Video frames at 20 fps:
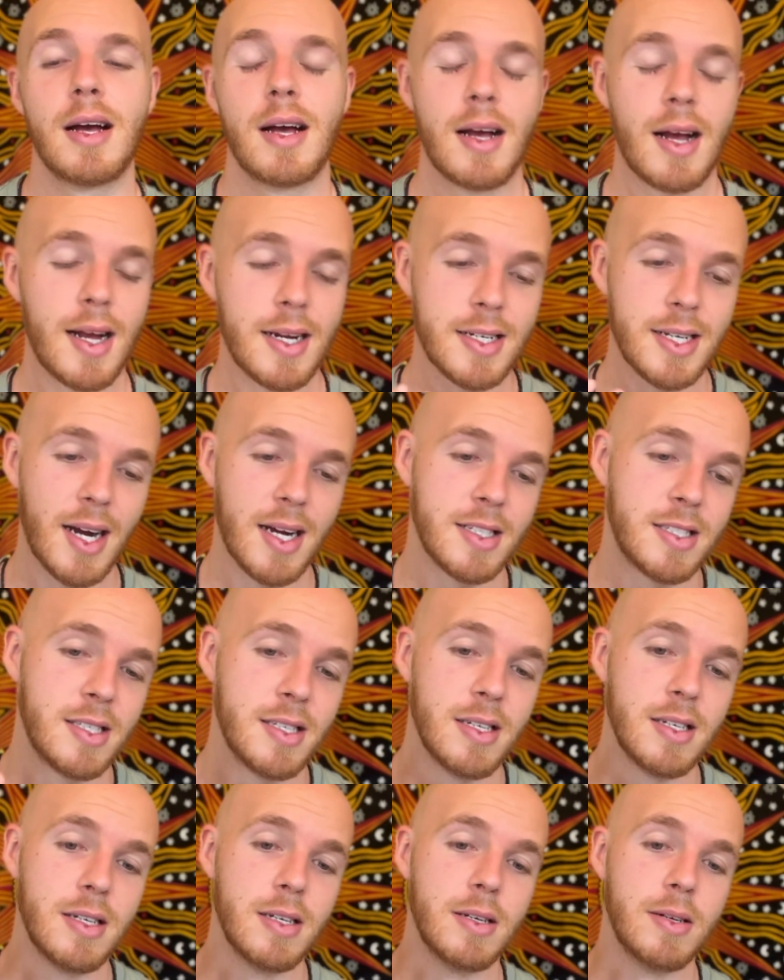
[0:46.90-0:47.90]
I got
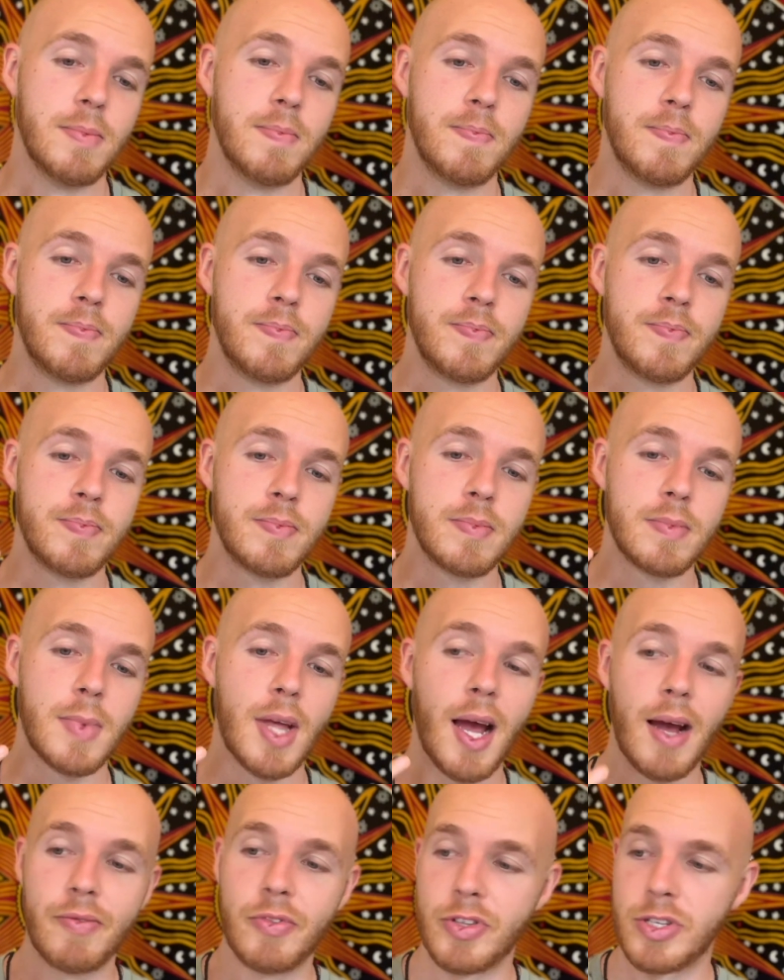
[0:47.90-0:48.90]
to
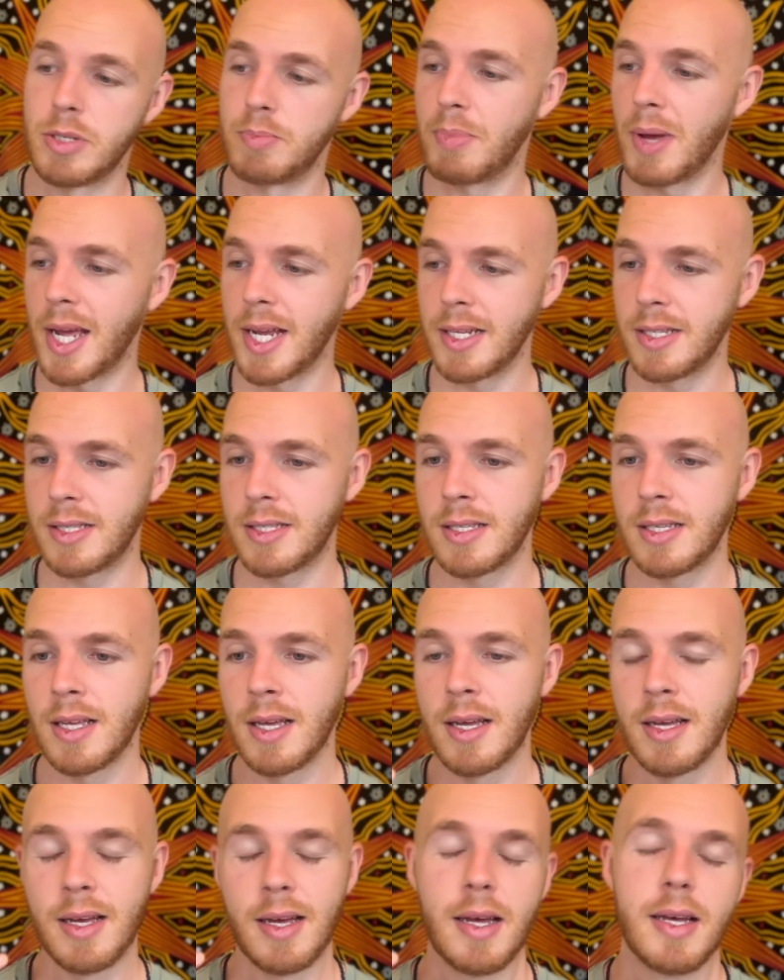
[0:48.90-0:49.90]
have the space
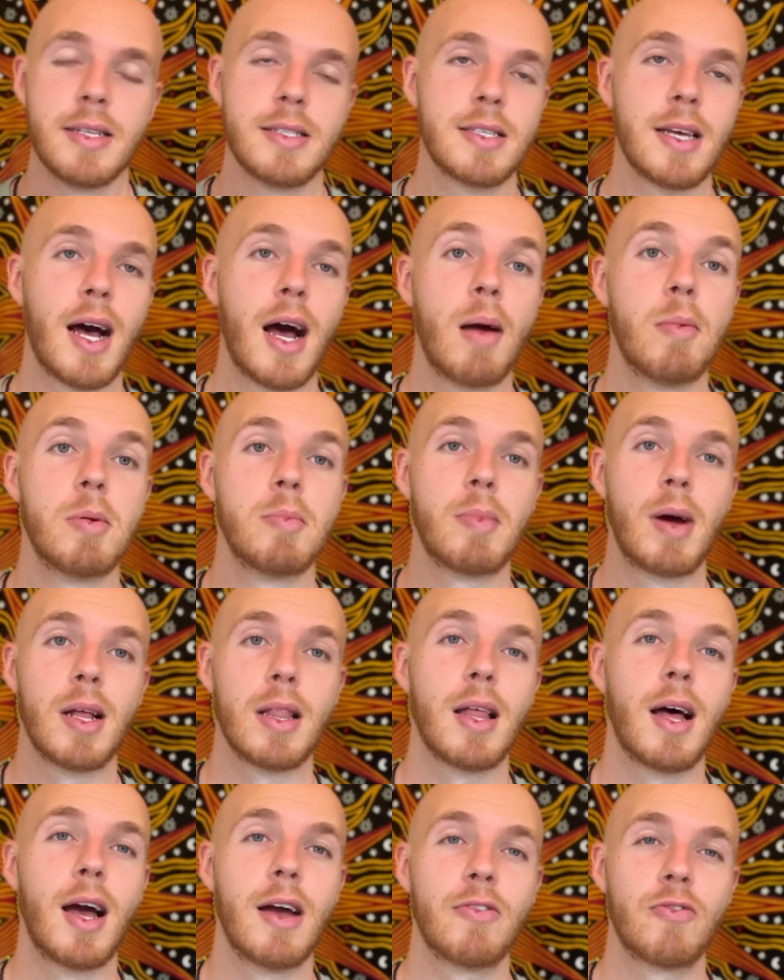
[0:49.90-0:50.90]
and time in my
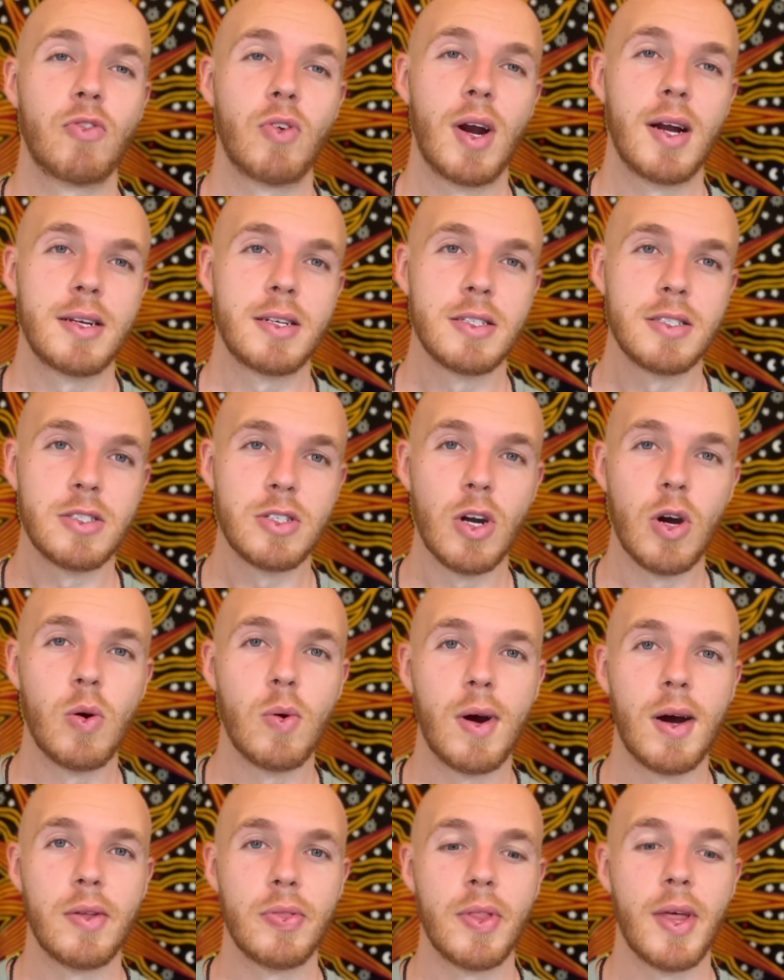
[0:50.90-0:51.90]
life where I could go
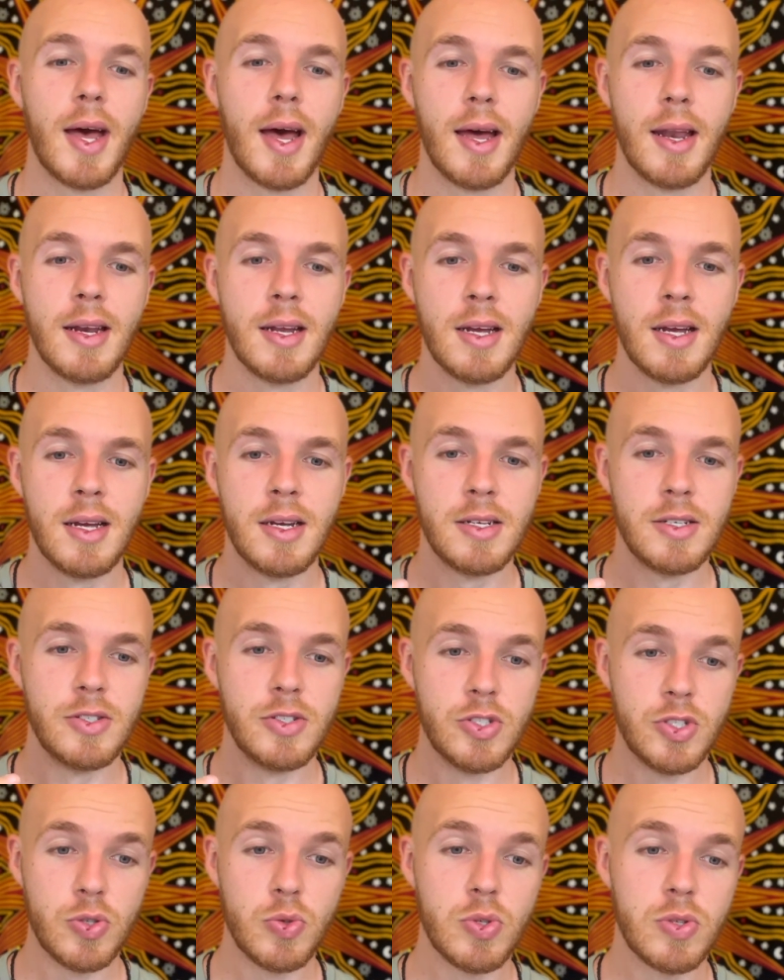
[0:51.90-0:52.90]
on that
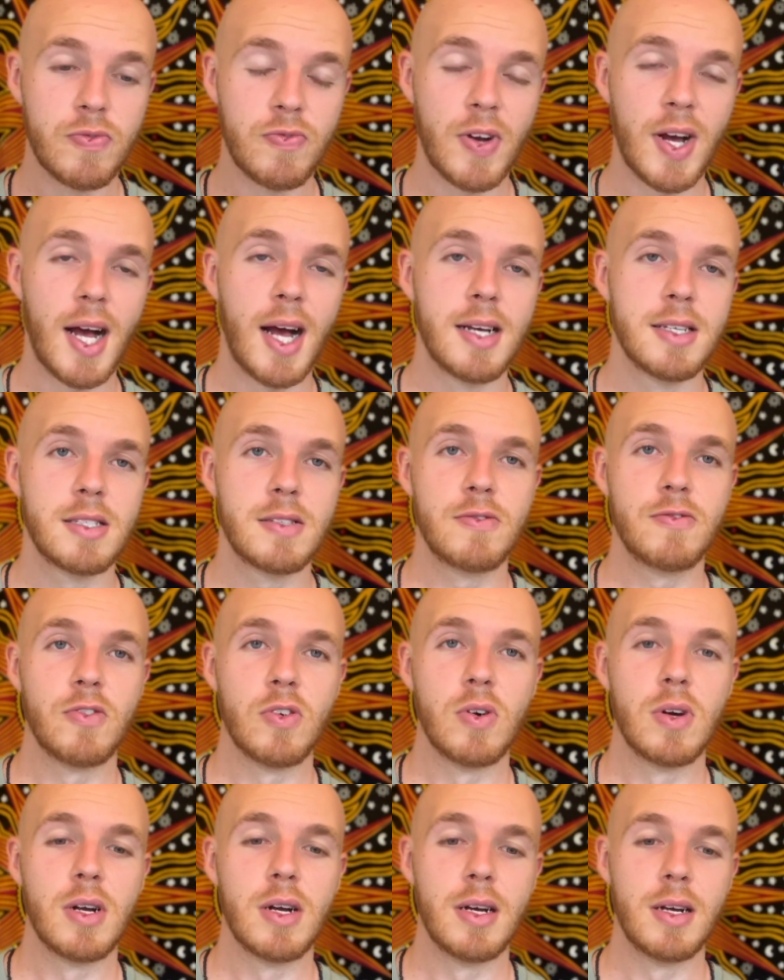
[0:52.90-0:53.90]
juice fast
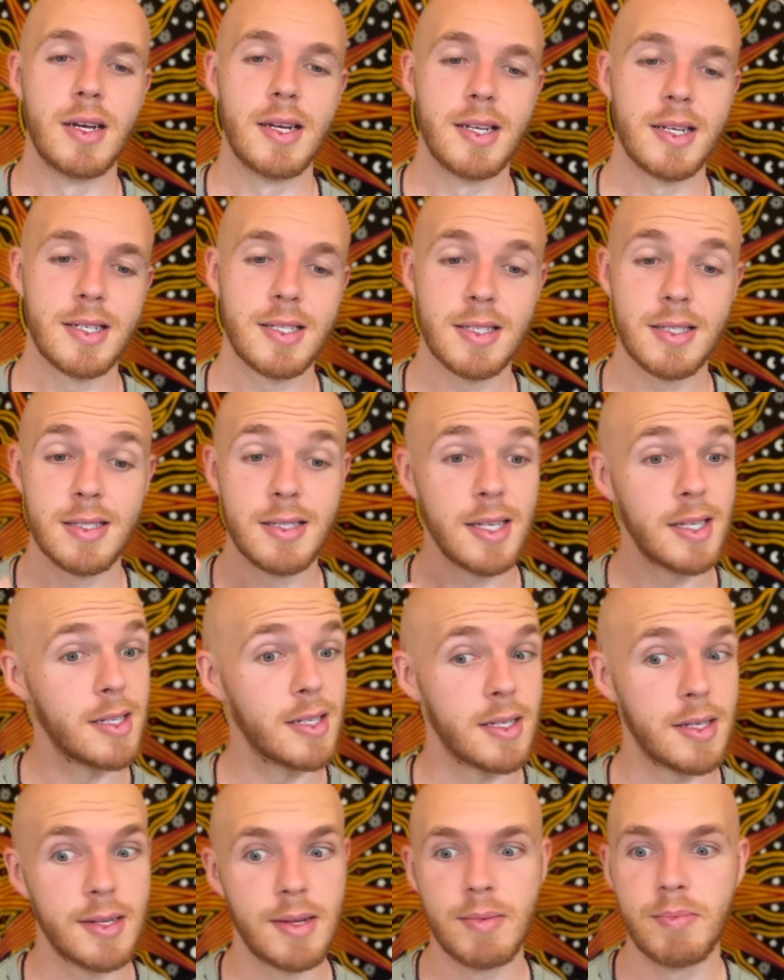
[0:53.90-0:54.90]
for an
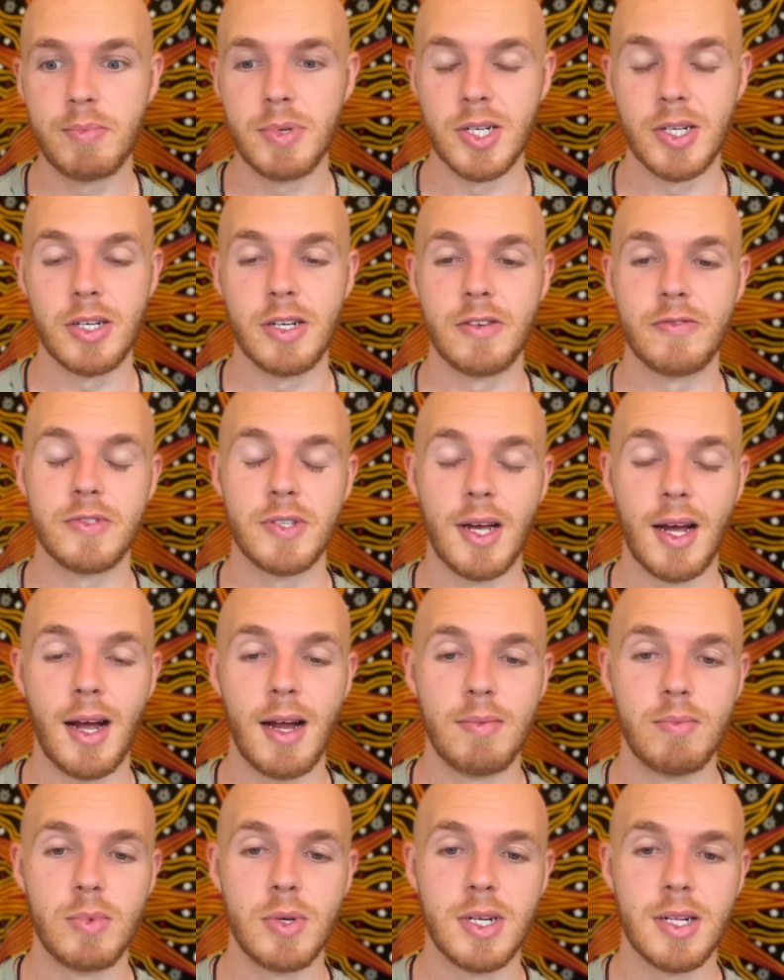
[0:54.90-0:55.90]
extended period of
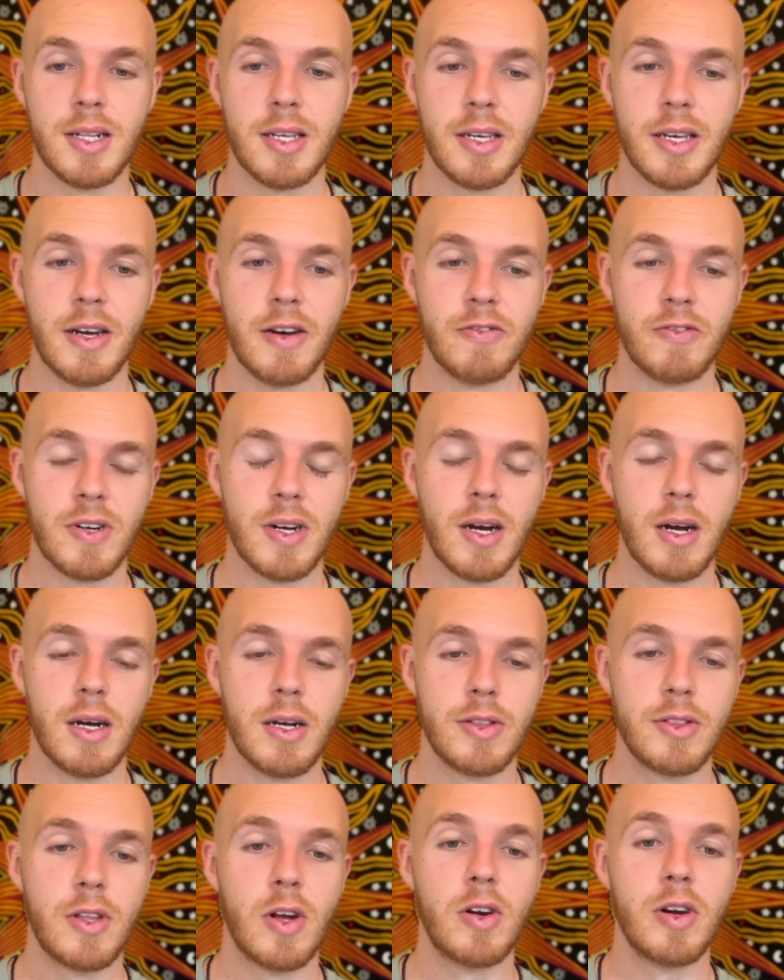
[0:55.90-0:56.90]
time, really of
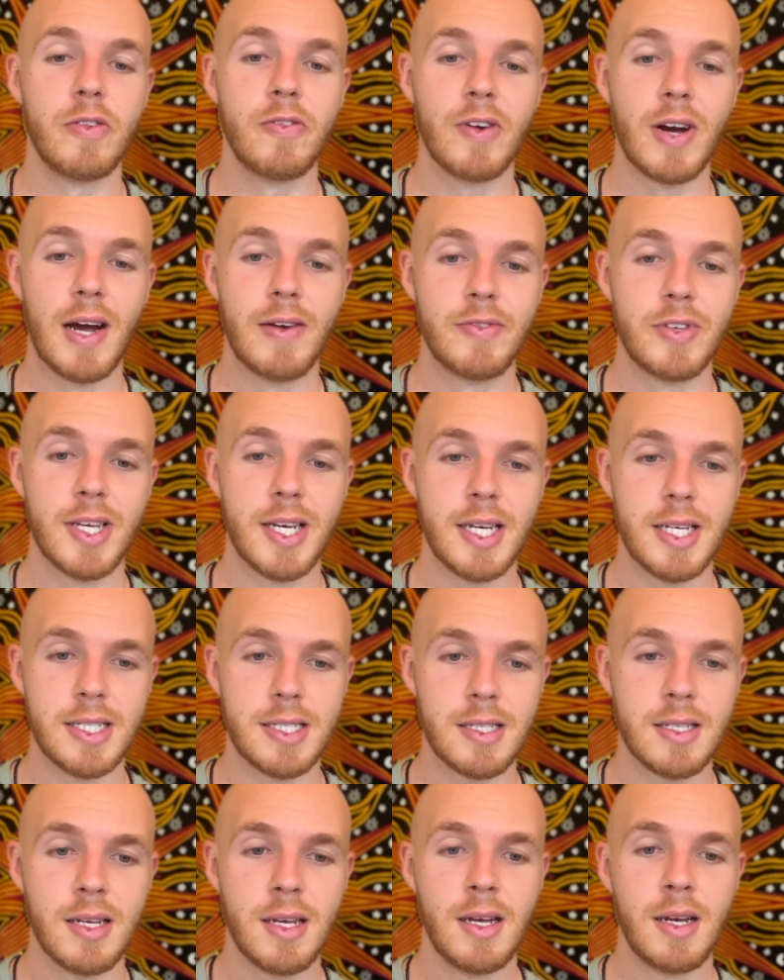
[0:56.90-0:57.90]
35 days.